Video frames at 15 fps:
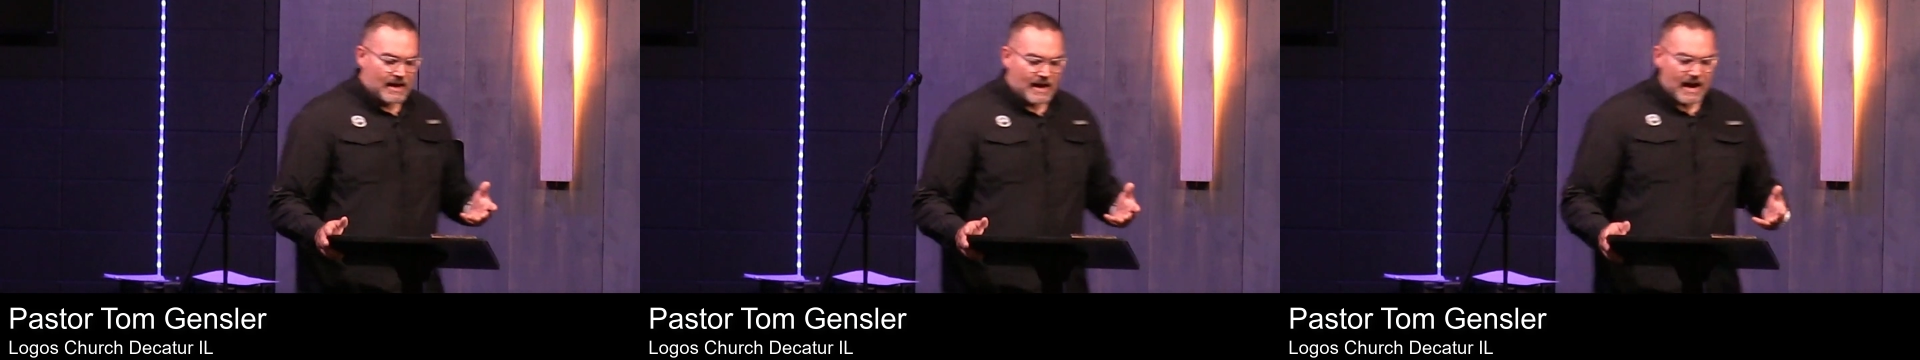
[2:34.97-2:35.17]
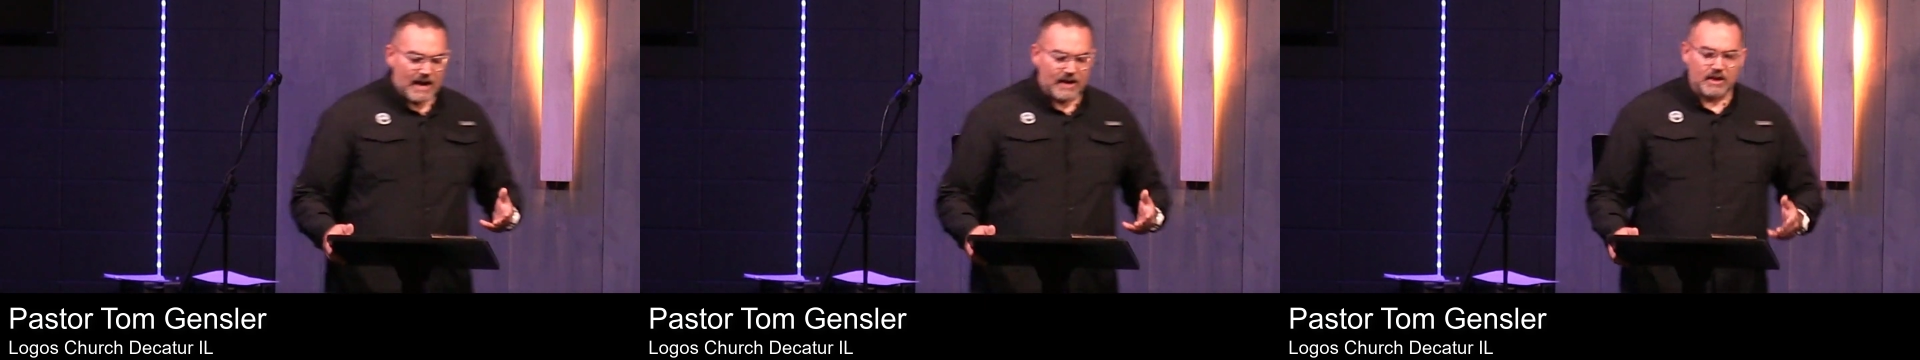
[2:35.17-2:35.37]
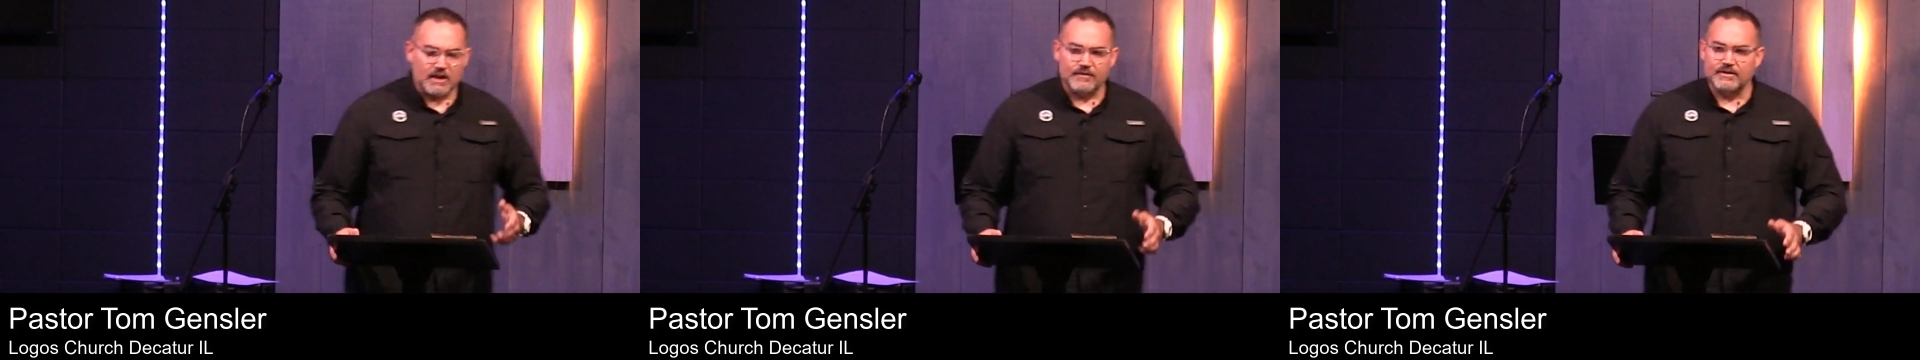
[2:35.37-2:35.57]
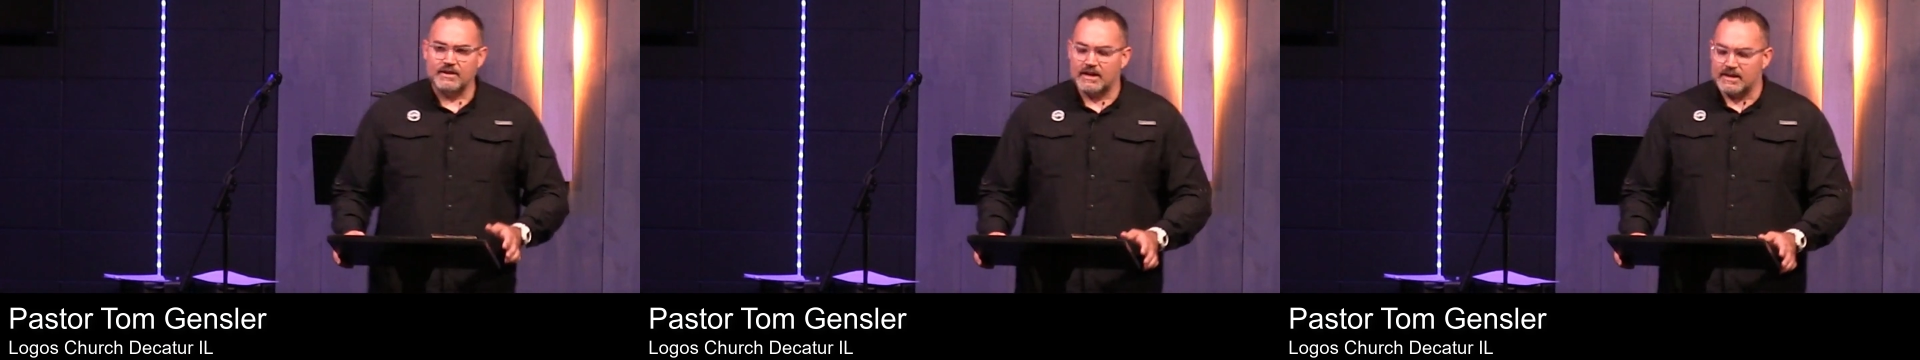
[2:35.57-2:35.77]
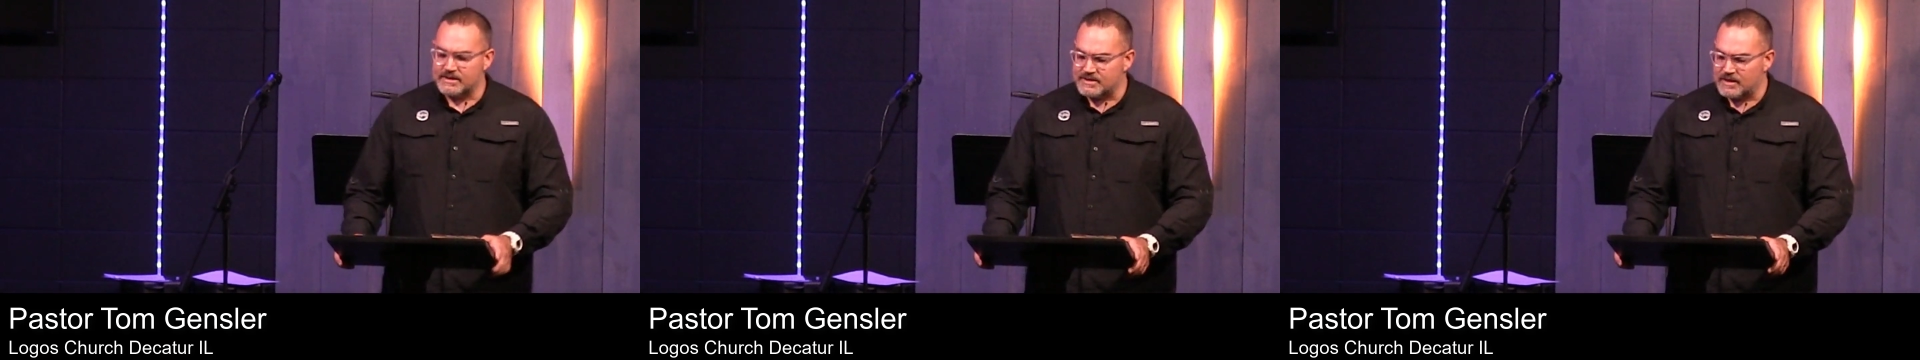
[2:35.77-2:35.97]
I could have
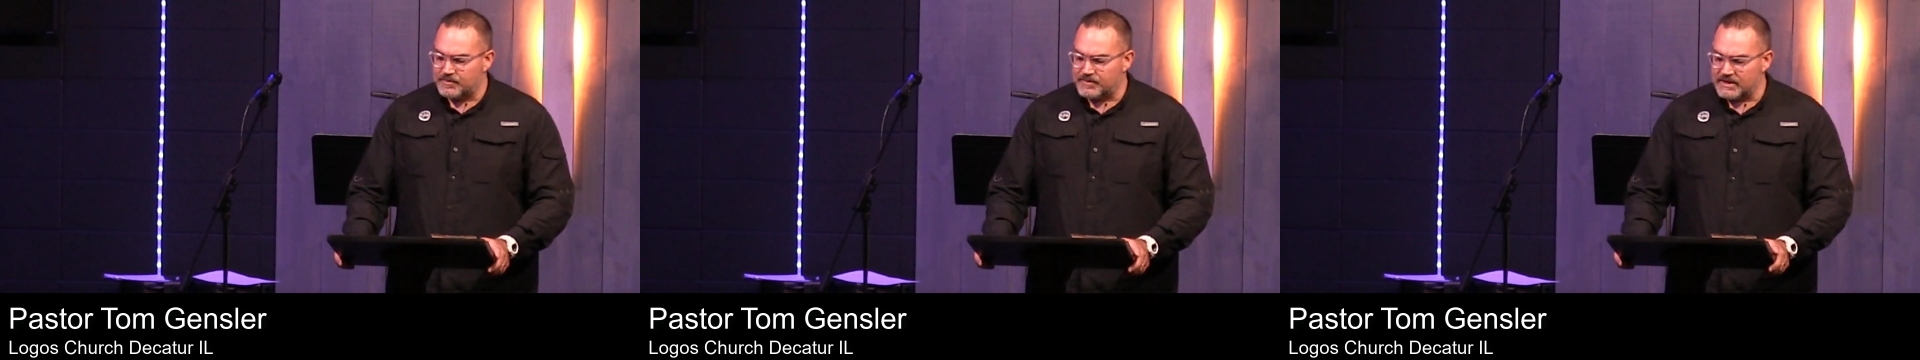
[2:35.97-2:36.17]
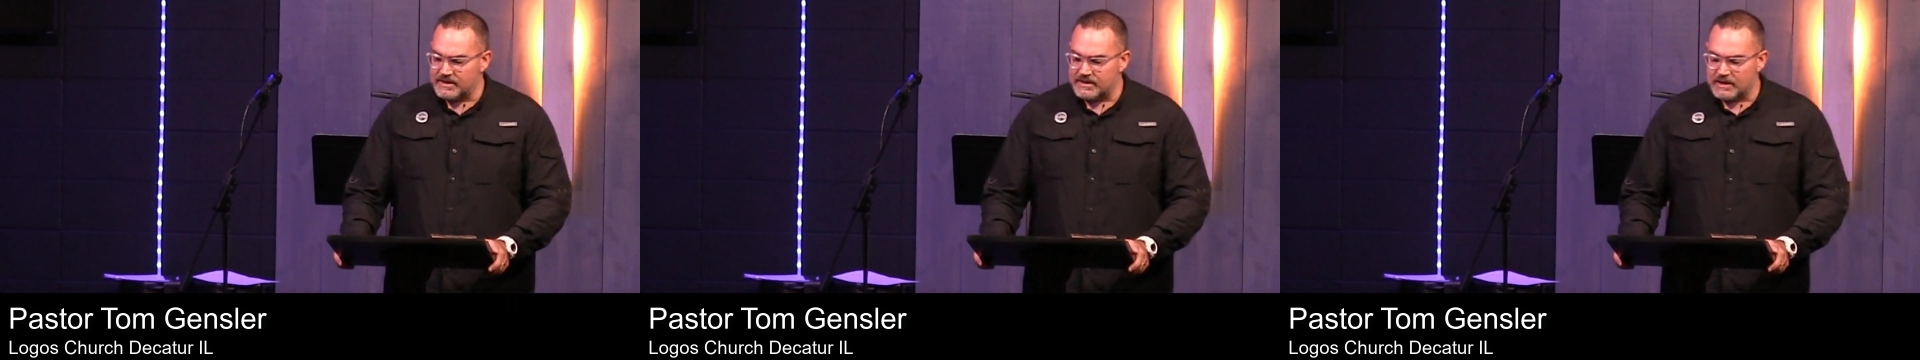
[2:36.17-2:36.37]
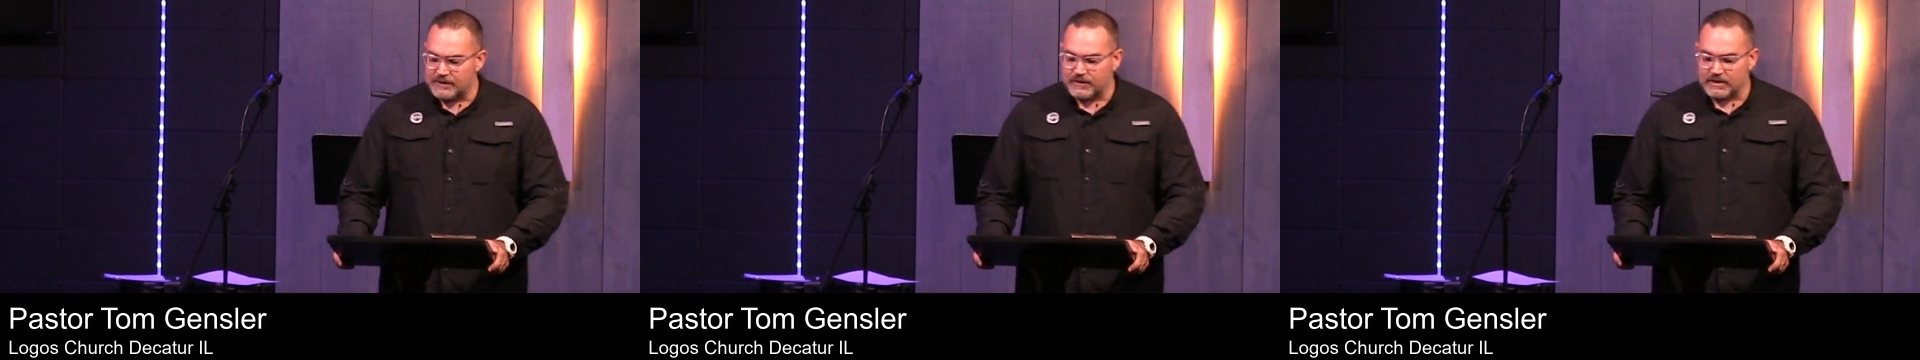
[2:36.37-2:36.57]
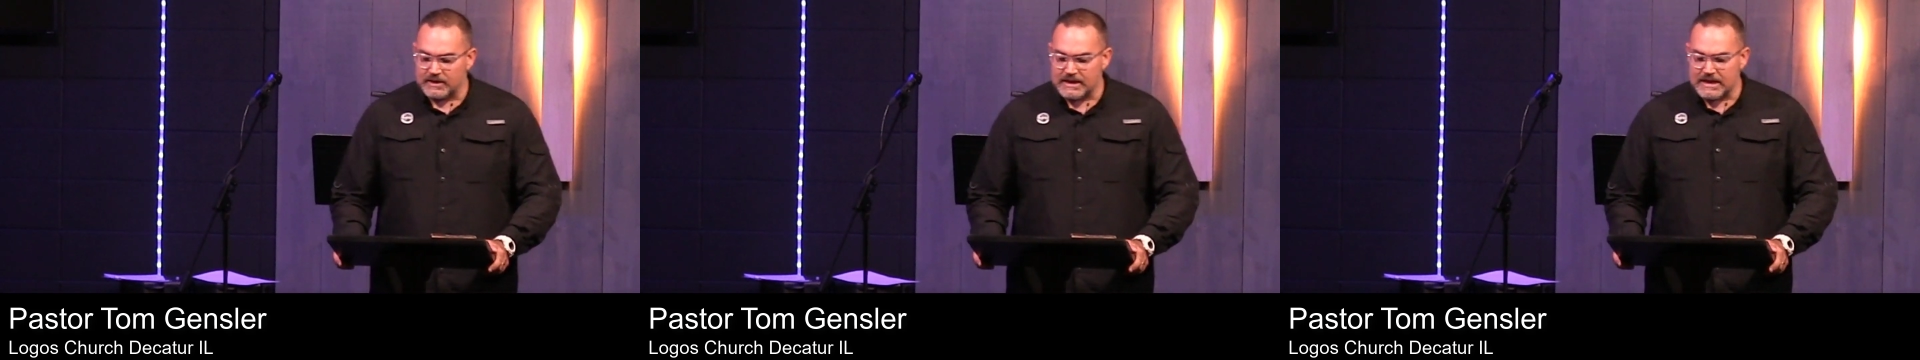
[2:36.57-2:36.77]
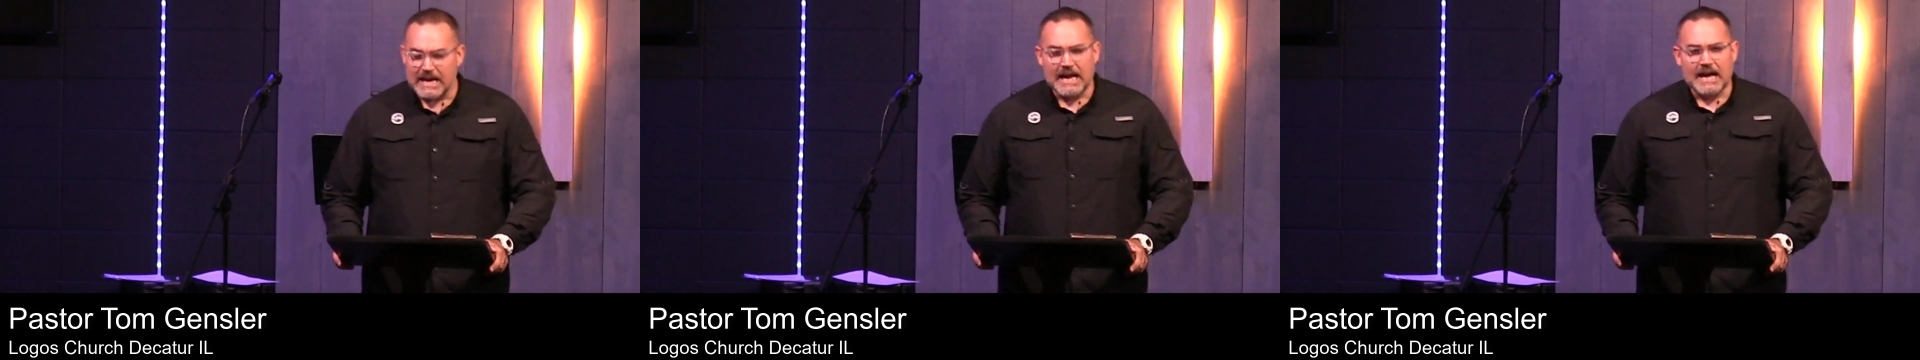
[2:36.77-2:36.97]
done something
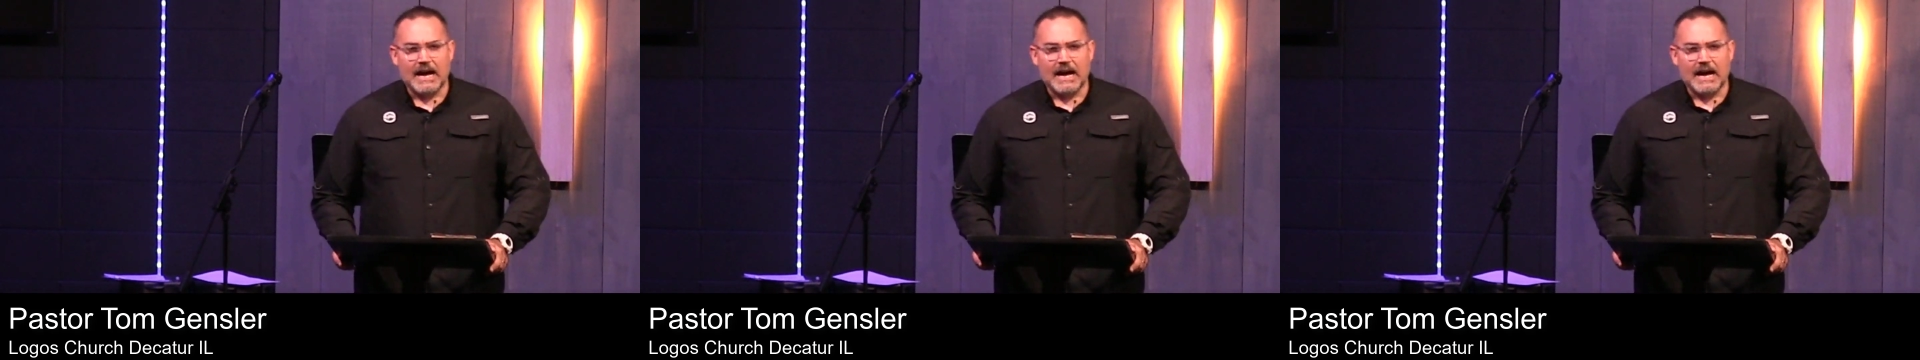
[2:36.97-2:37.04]
differently.